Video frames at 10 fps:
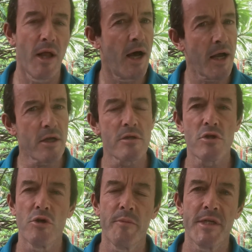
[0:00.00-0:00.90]
High
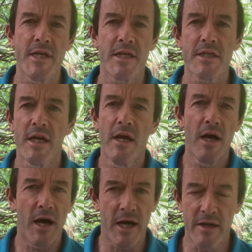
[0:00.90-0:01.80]
consumer debt,
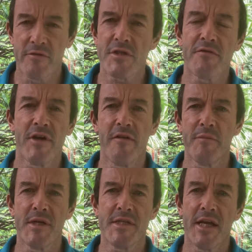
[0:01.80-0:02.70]
high levels of
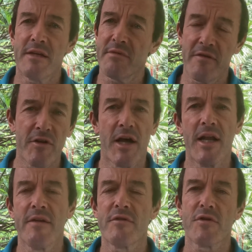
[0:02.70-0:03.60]
government debt, even high
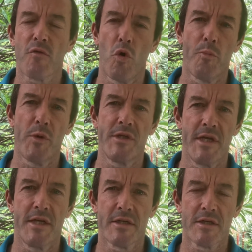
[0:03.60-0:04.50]
levels of corporate debt.